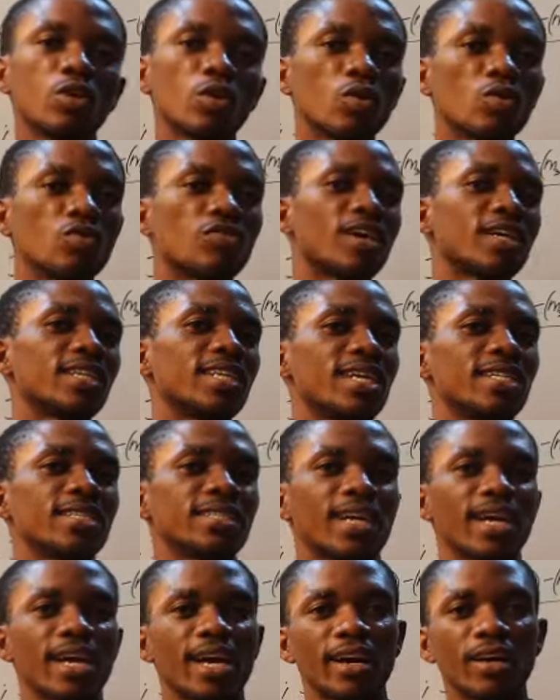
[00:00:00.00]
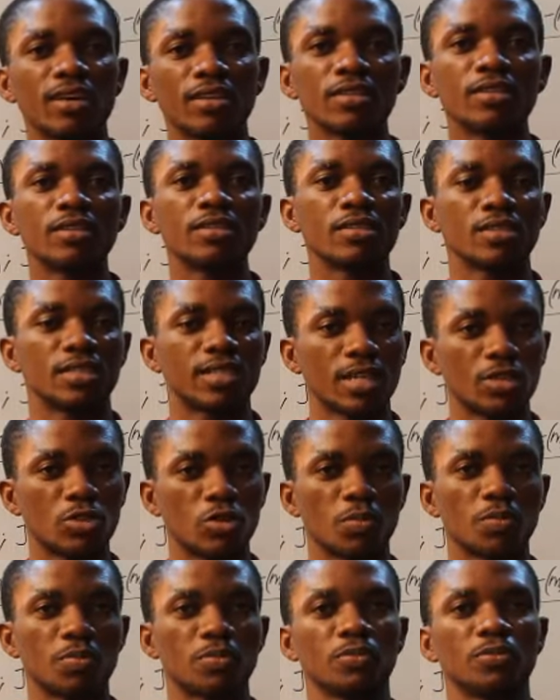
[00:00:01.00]
over the entire
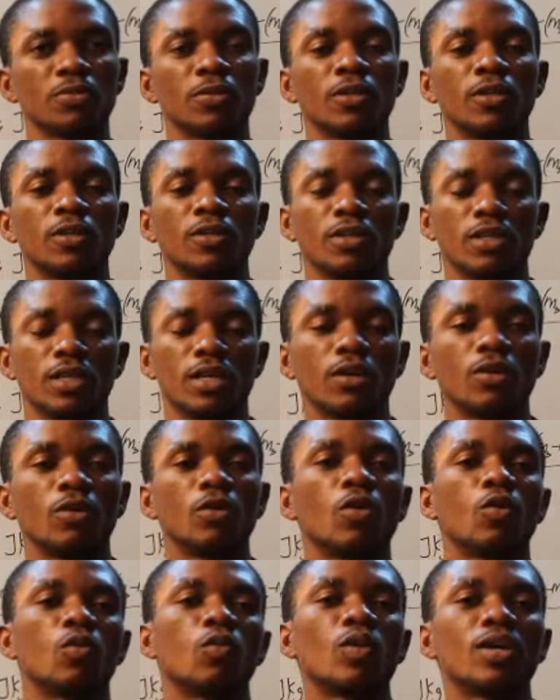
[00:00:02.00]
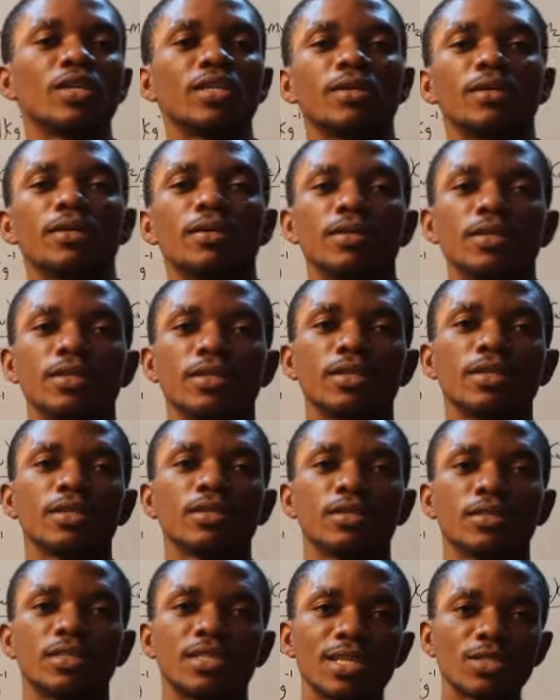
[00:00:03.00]
setup. Now, when the
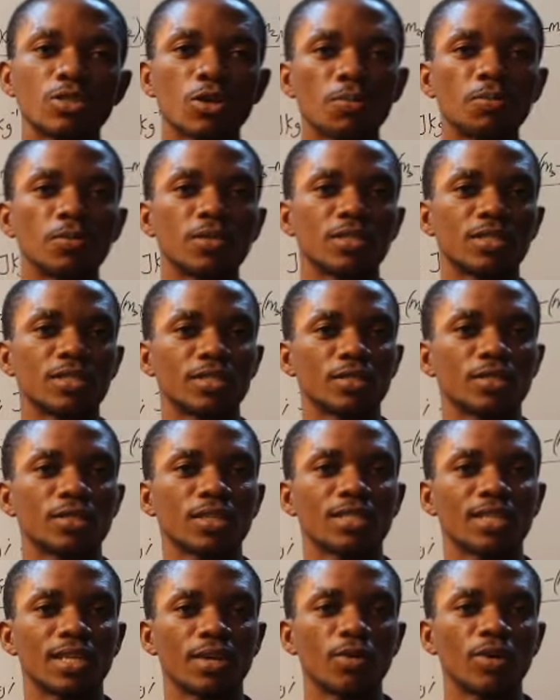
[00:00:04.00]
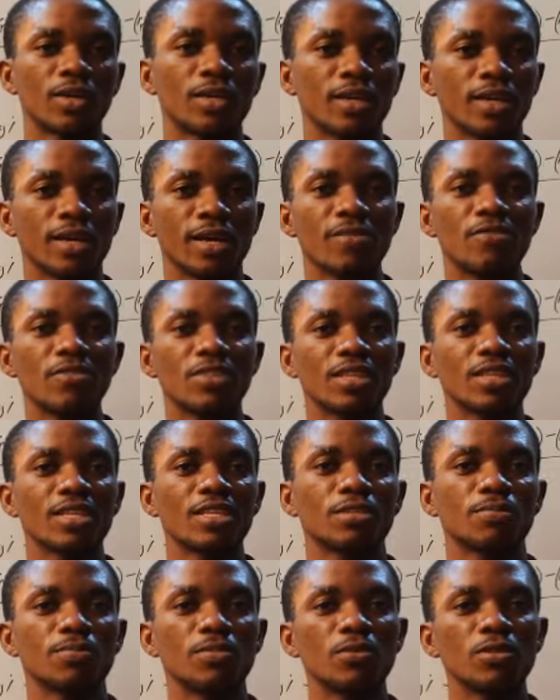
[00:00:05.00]
setup everything
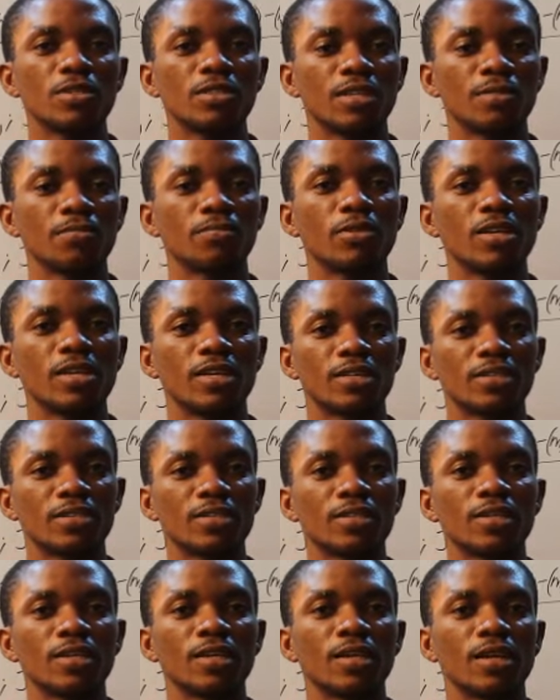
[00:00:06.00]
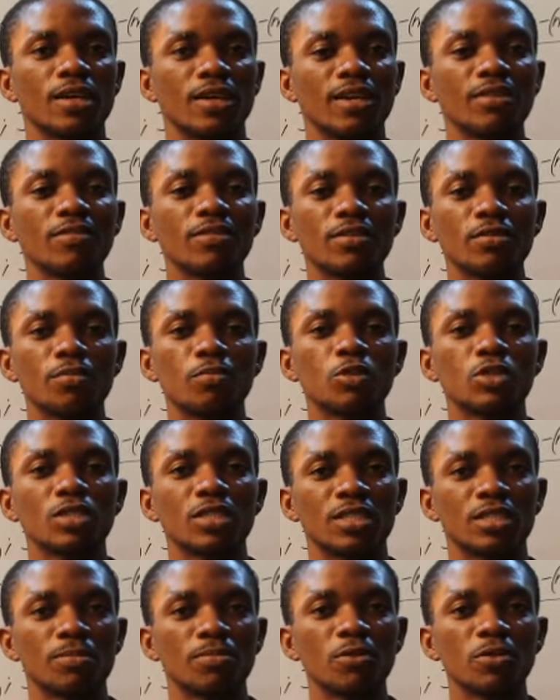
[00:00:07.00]
is placed in place,
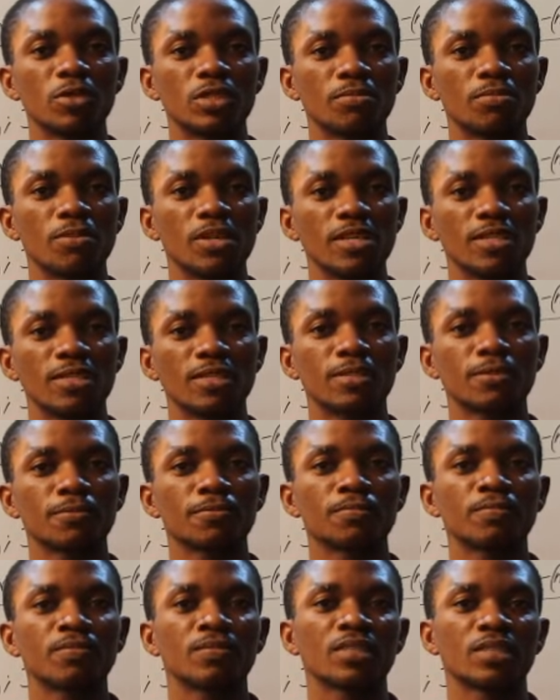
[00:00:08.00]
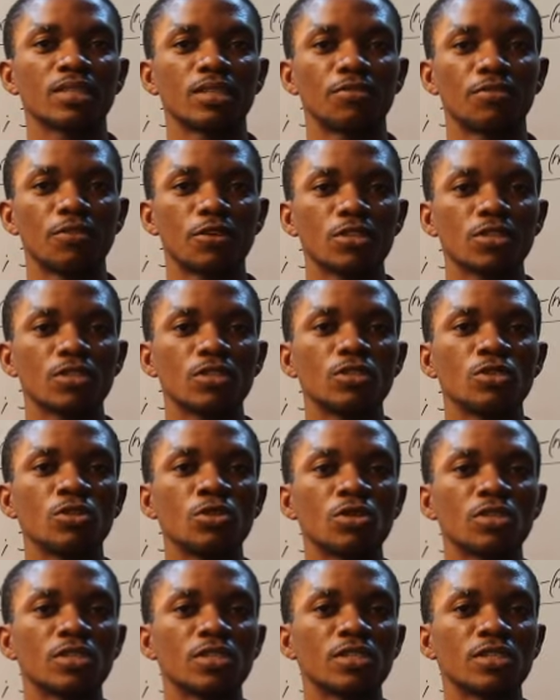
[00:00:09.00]
the first thing you
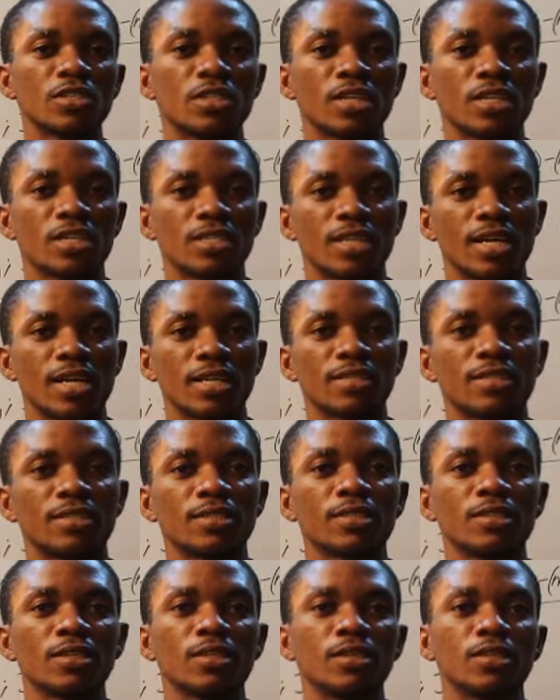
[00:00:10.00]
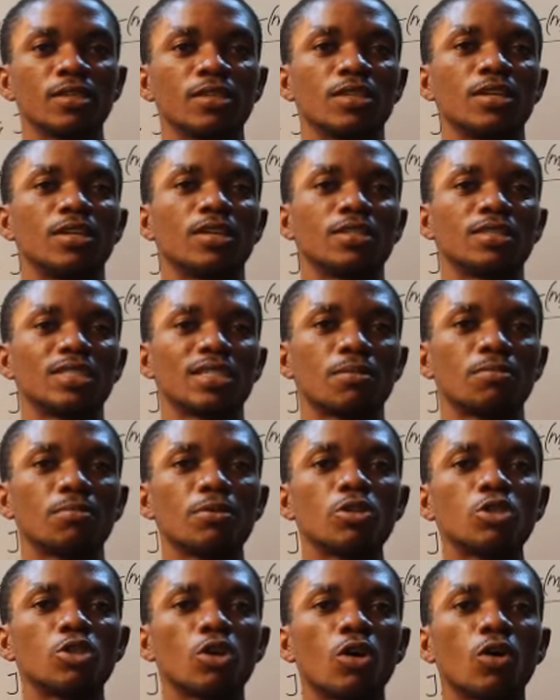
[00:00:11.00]
notice is that the
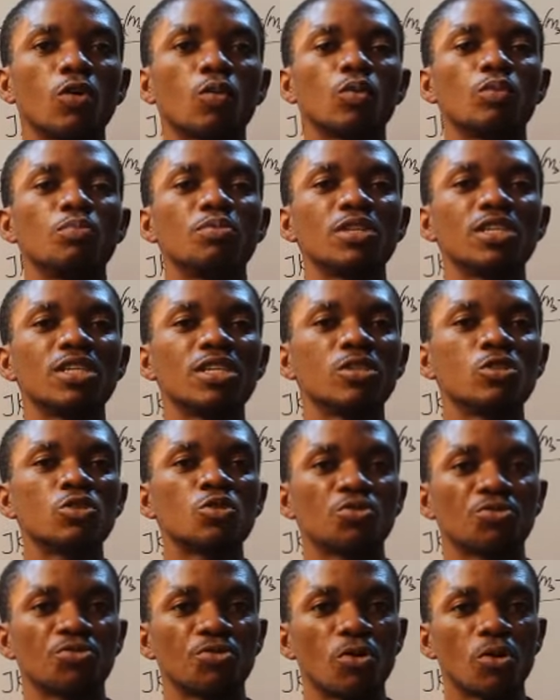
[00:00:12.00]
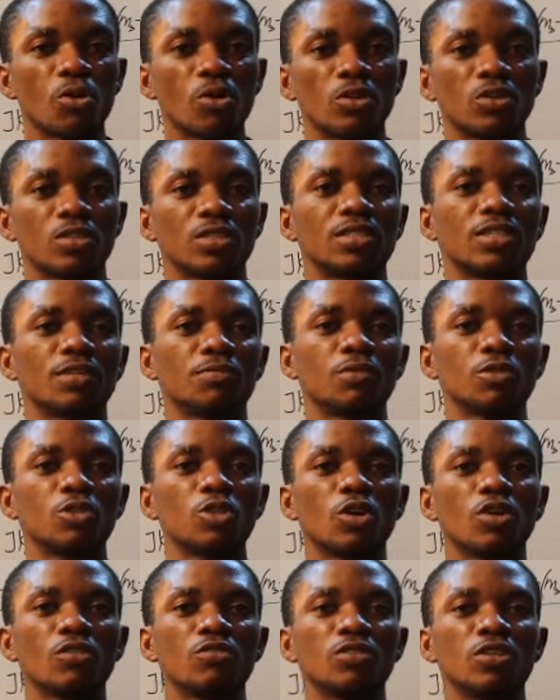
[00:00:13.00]
temperature would begin to fall. The
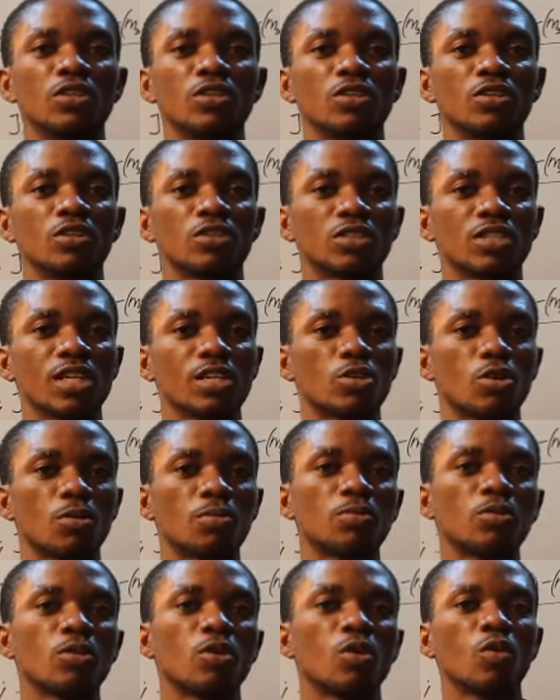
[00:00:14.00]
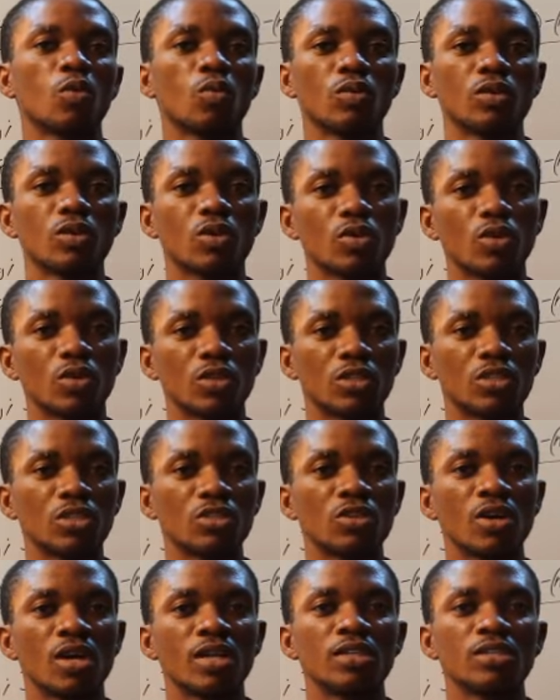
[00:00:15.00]
temperature of the setup would
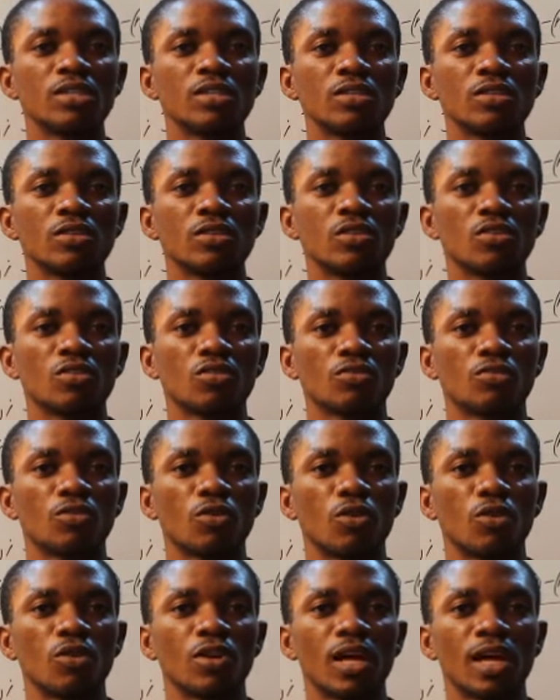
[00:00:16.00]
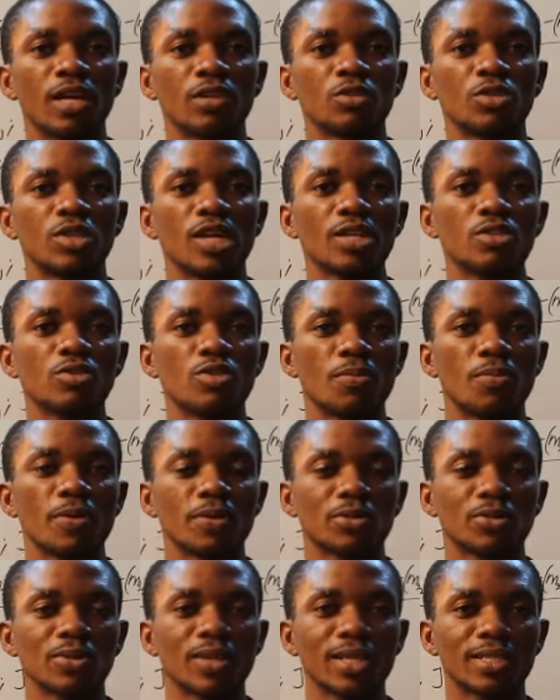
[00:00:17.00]
continually fall, and to get to a
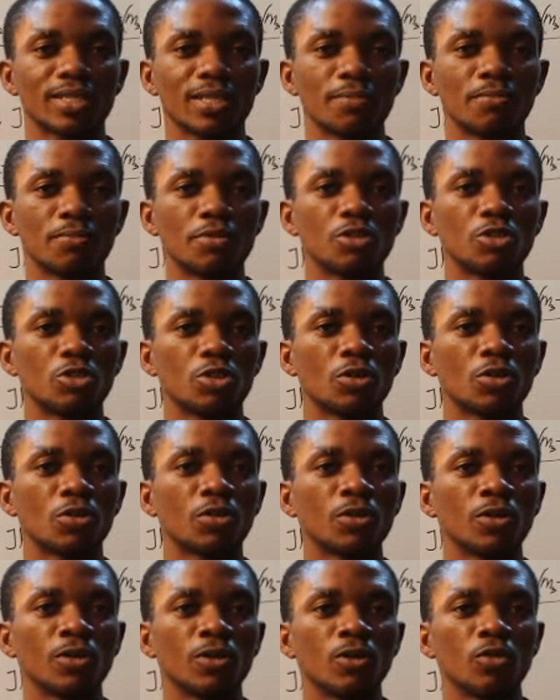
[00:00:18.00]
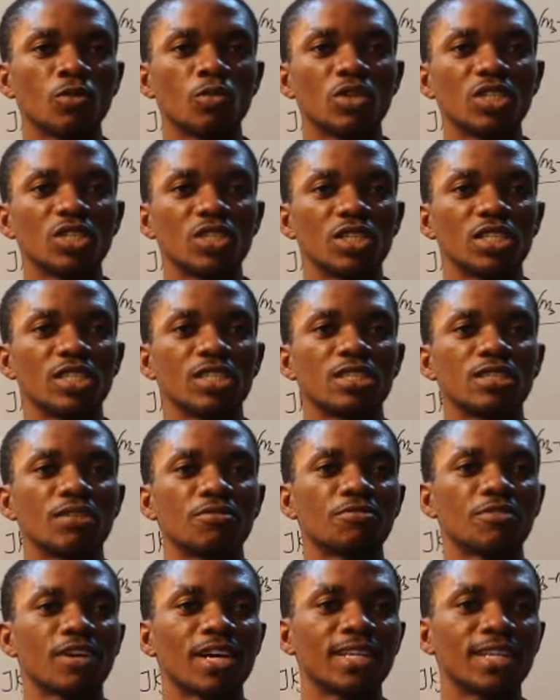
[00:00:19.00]
particular temperature which is the
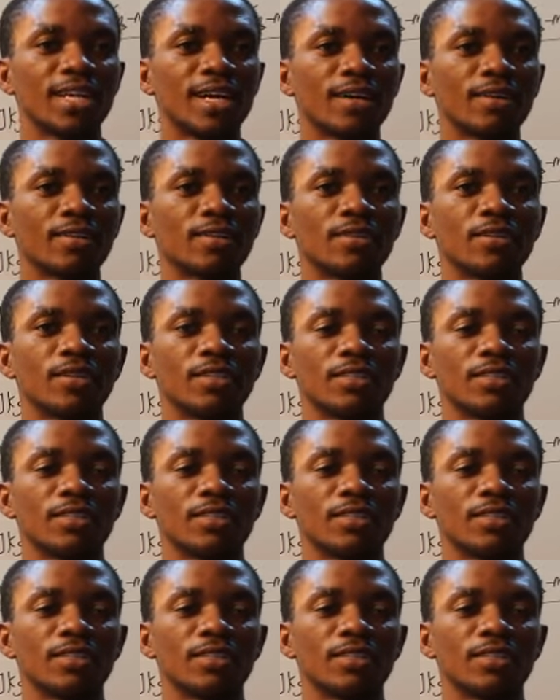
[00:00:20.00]
final